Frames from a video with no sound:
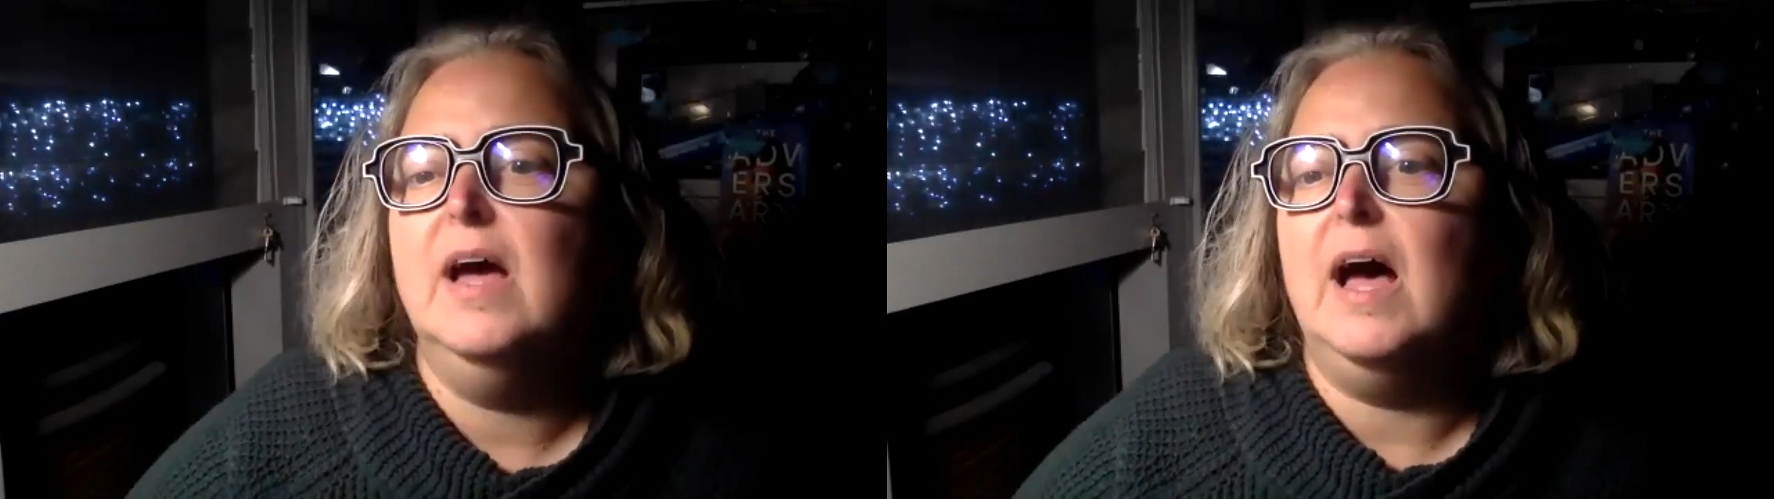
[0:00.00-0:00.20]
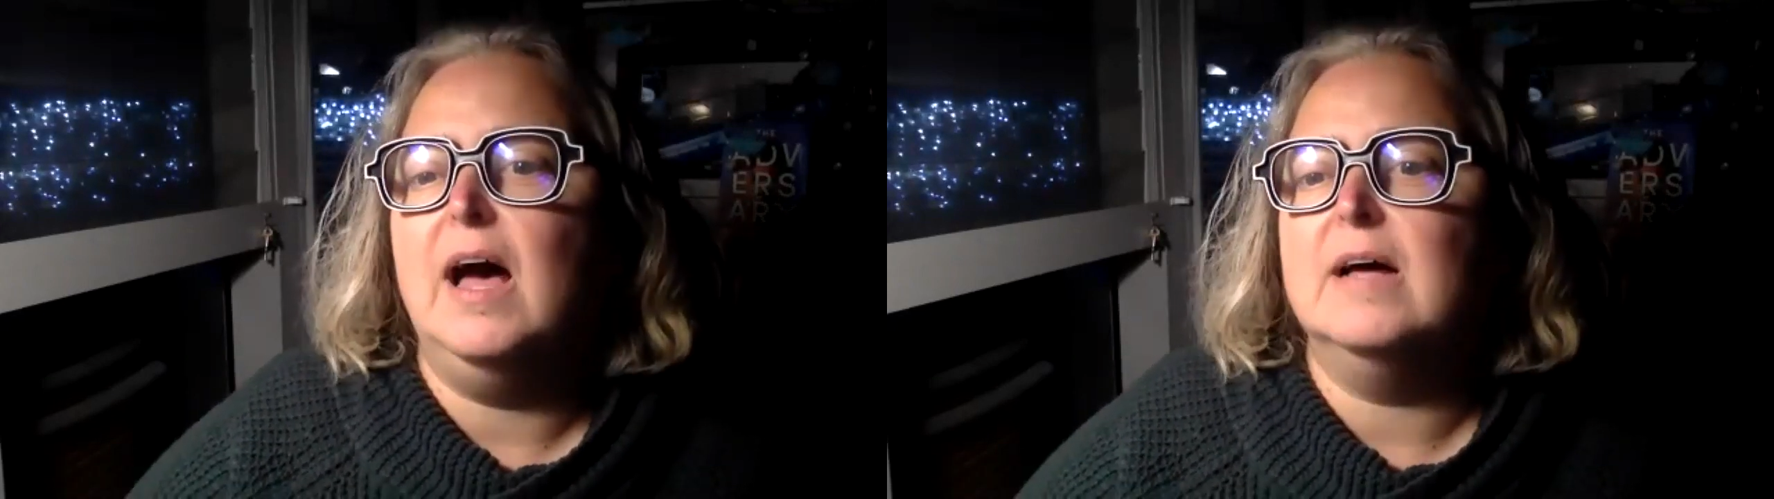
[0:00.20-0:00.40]

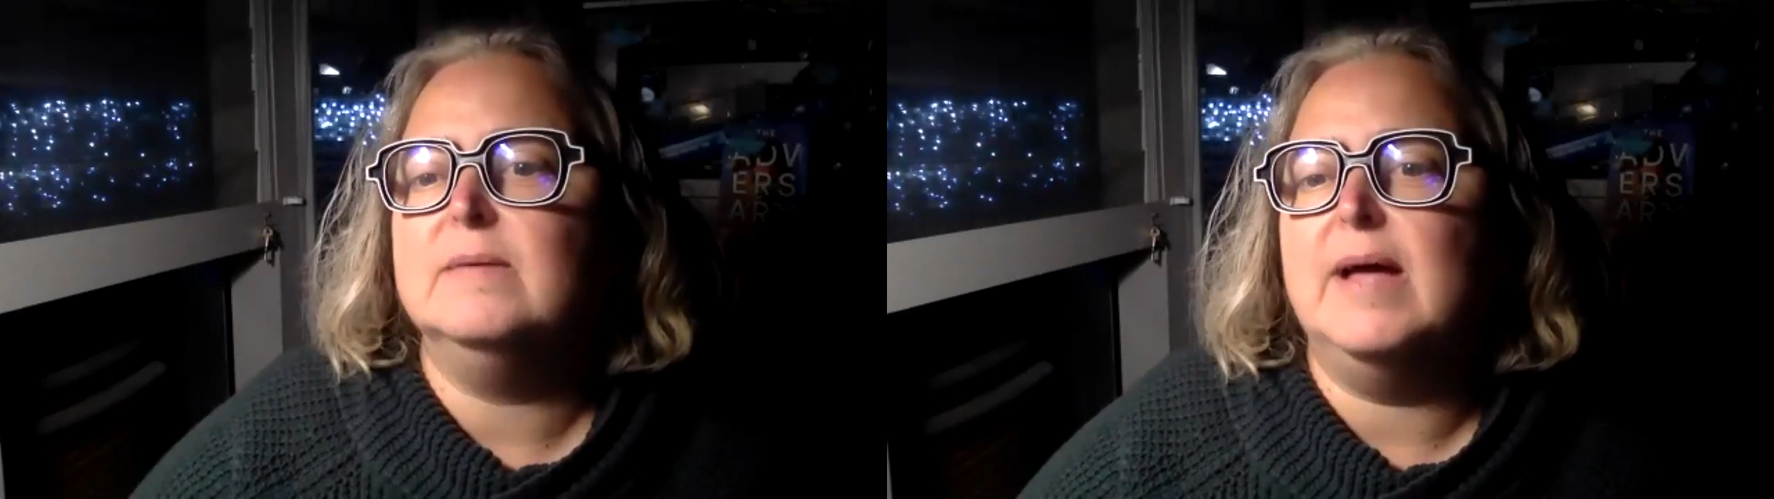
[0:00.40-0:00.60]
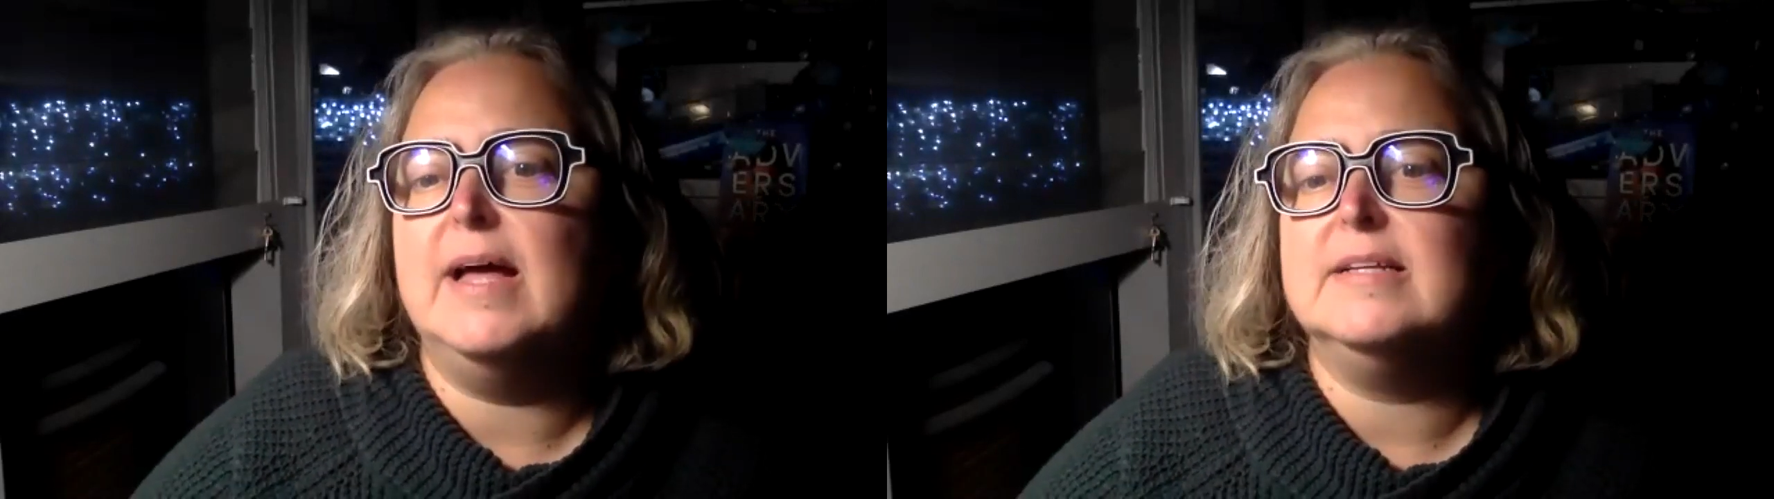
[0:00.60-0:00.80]

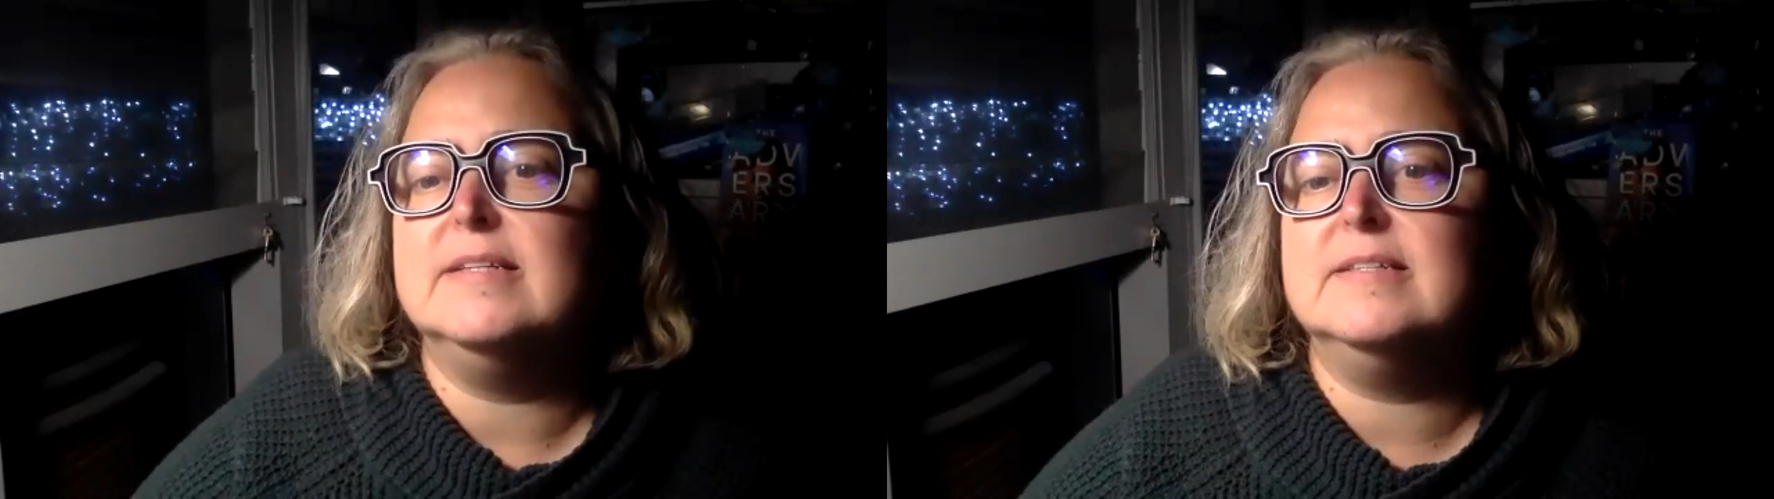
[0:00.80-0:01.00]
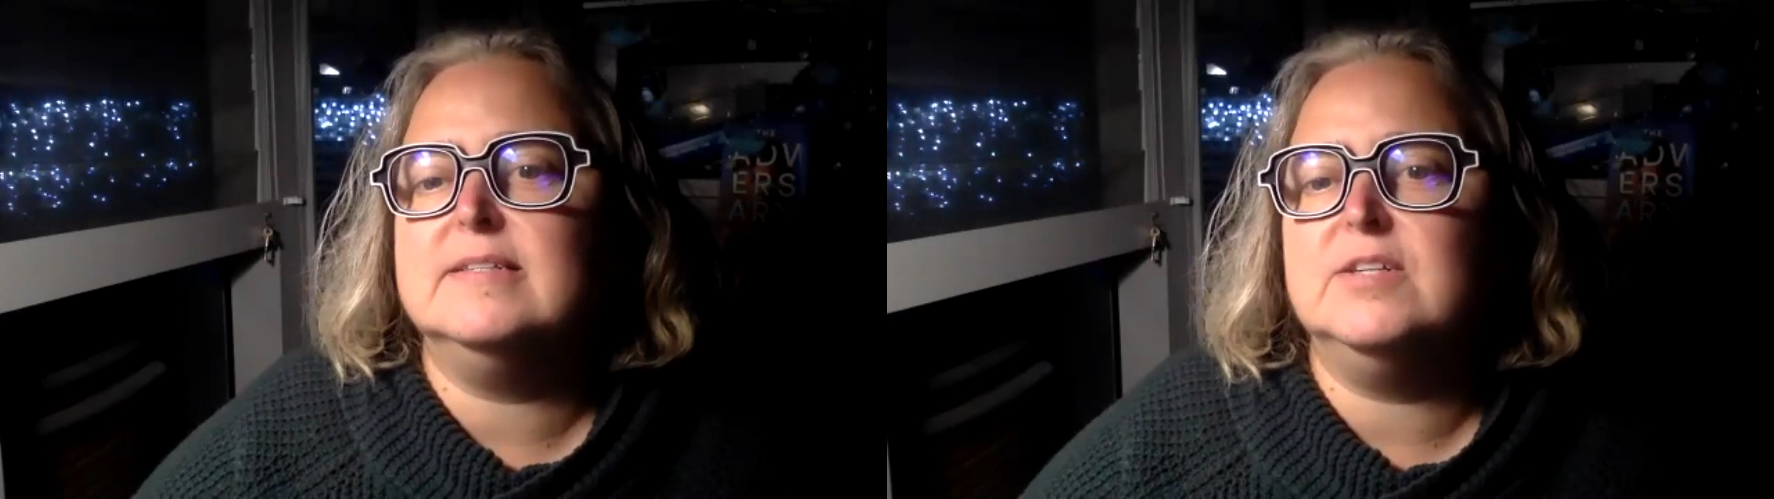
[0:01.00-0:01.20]
and
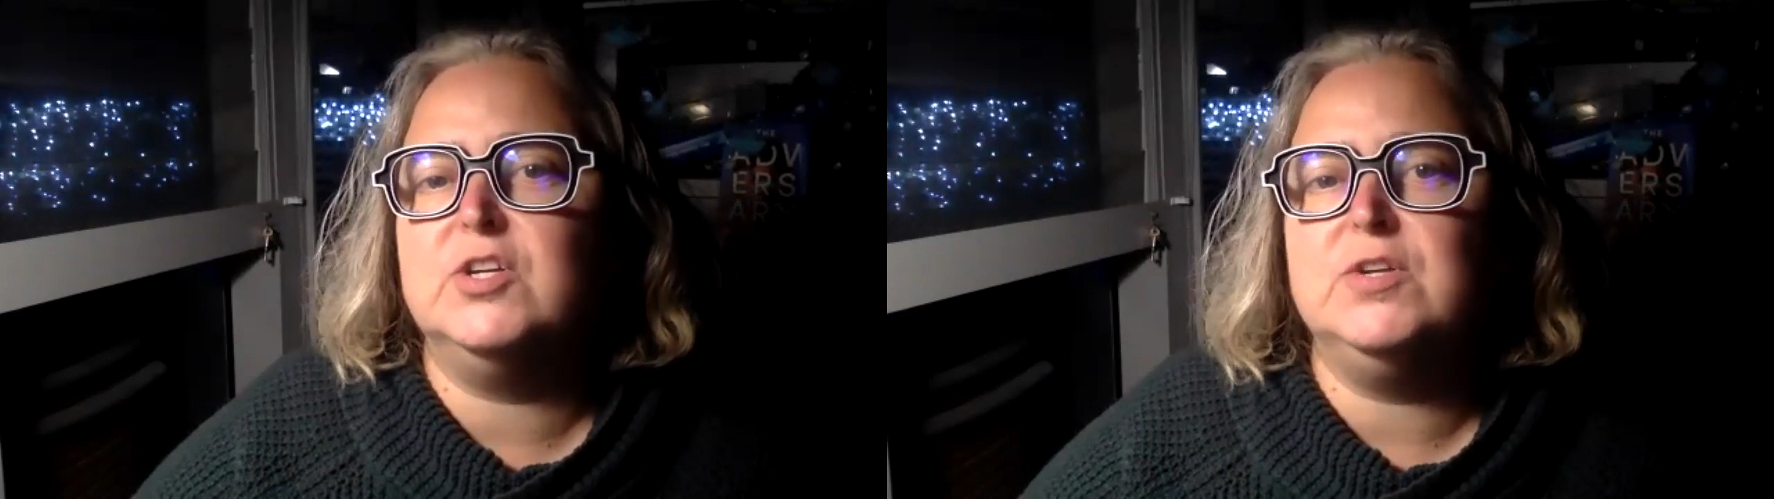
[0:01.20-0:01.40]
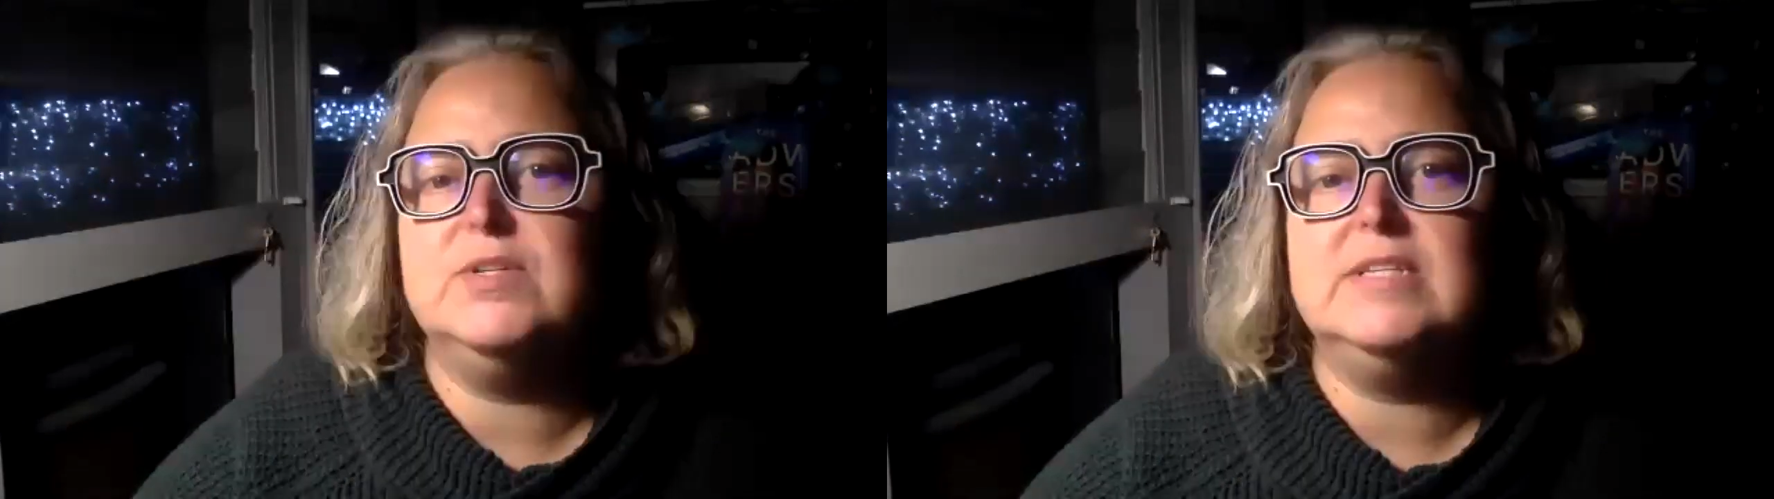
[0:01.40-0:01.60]
do
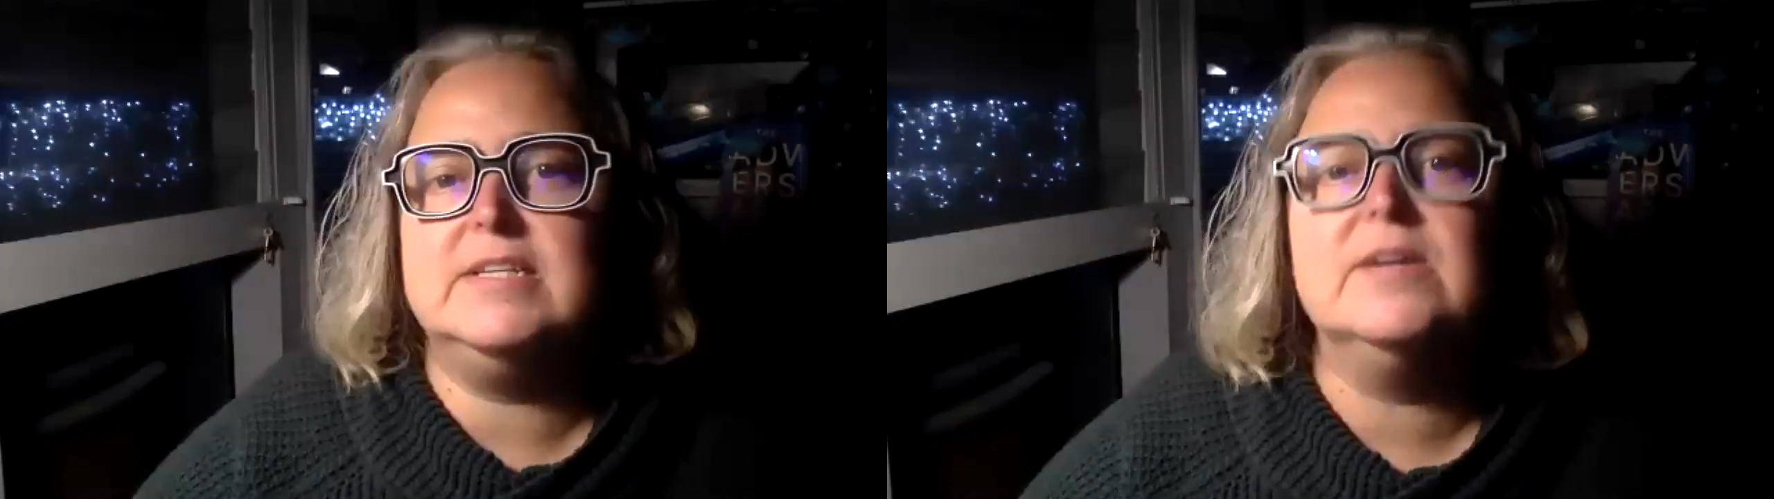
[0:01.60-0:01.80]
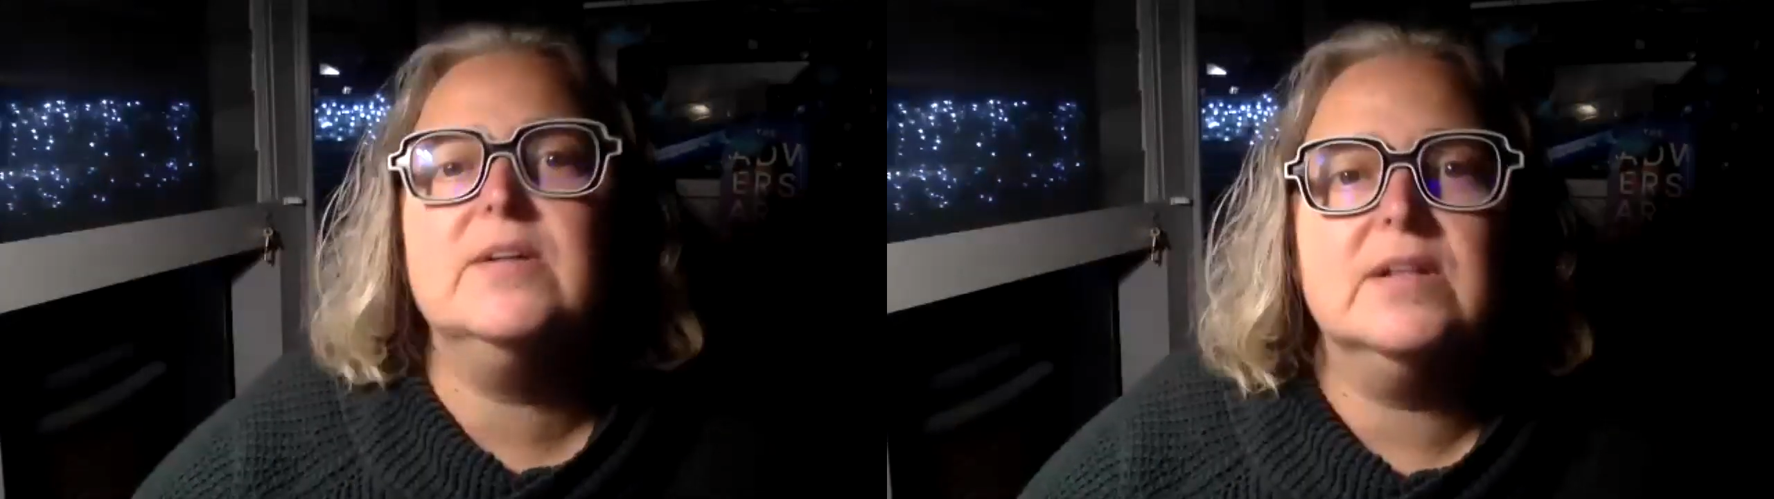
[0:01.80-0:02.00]
you
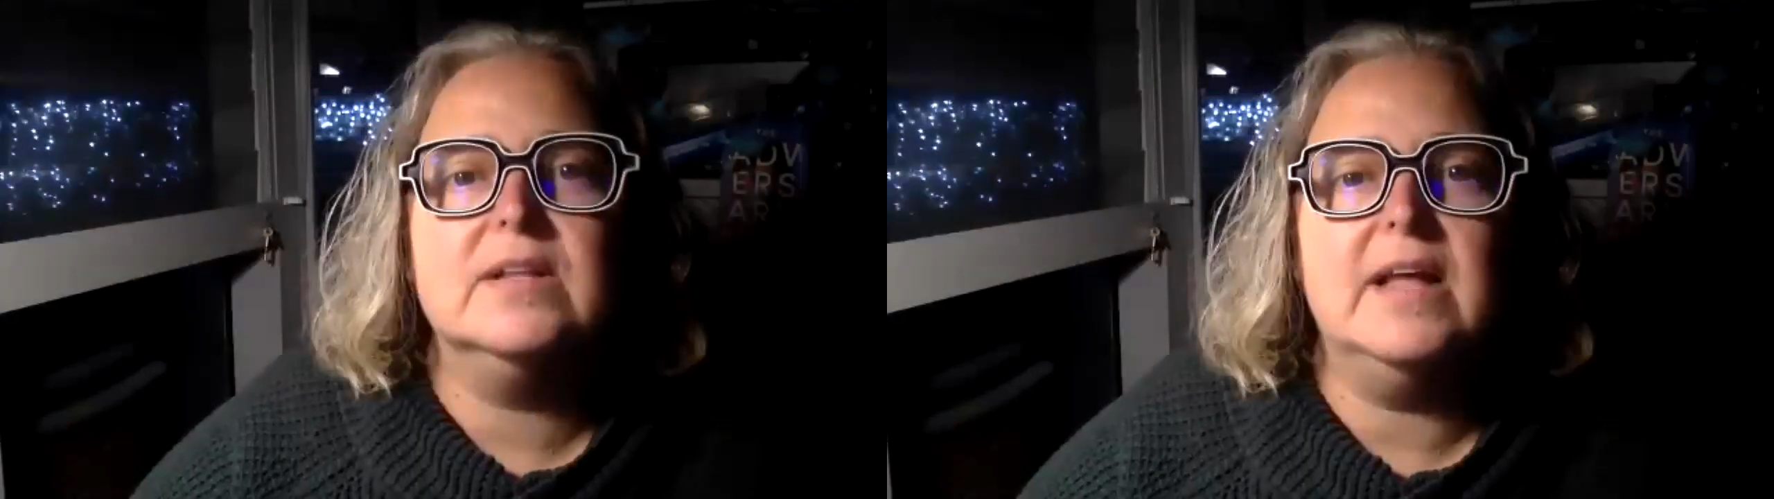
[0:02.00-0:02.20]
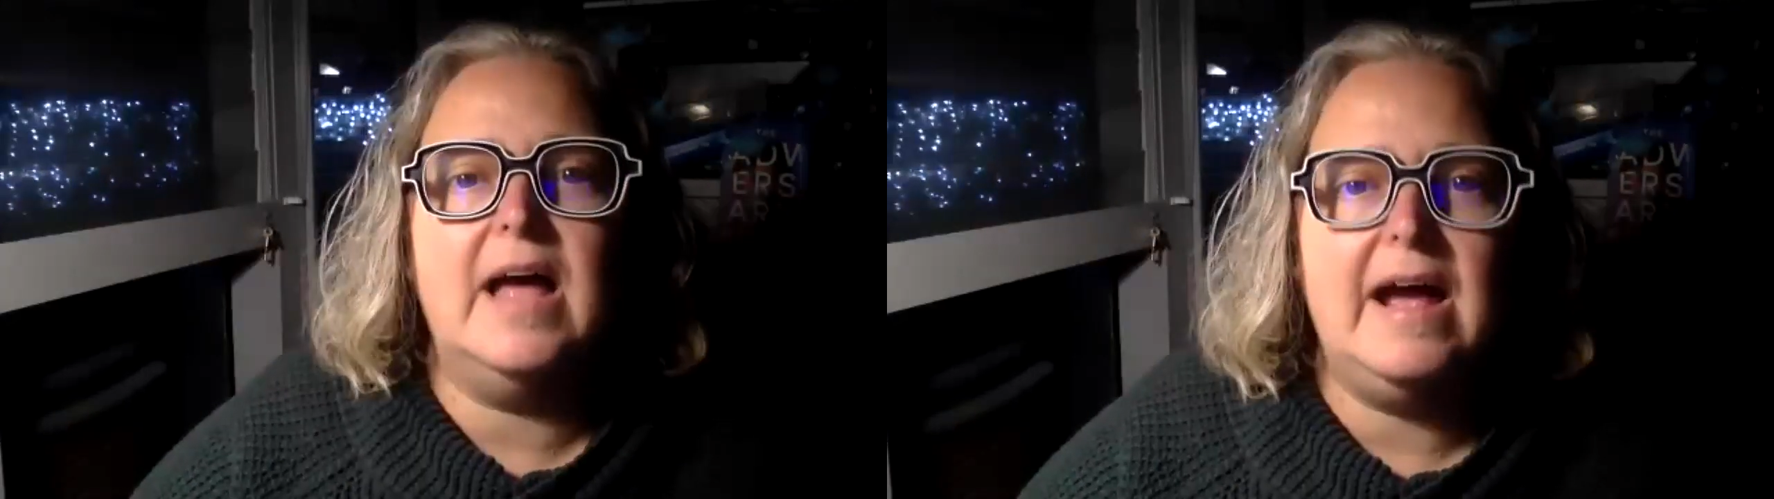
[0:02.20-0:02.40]
still